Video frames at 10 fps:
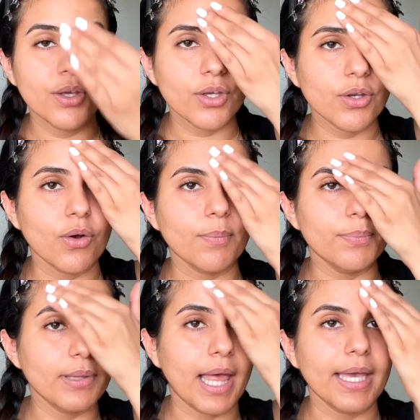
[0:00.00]
you know,
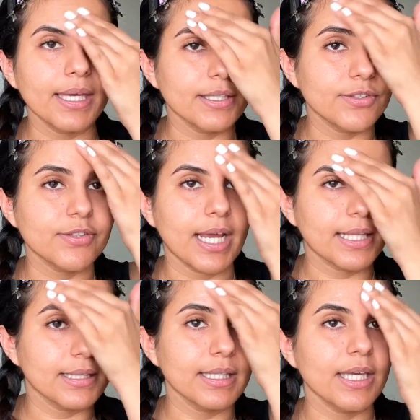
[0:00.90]
apply it
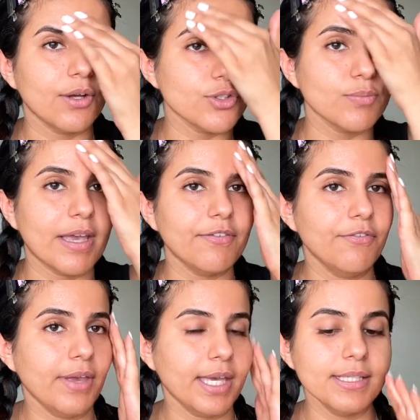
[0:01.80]
directly onto my
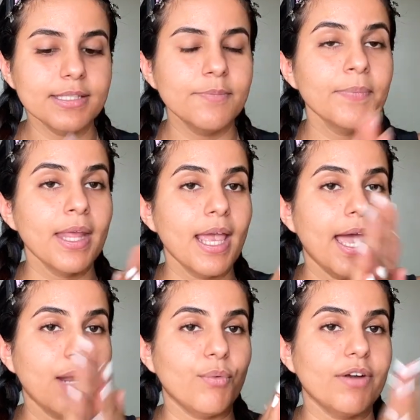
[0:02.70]
face,
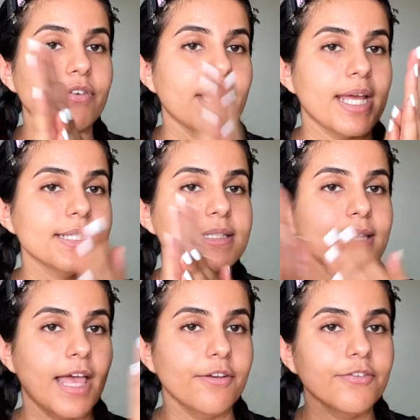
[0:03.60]
and whatever is
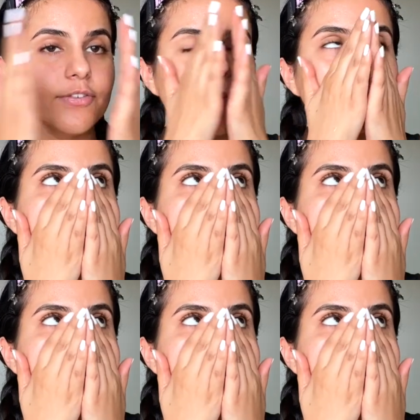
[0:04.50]
left,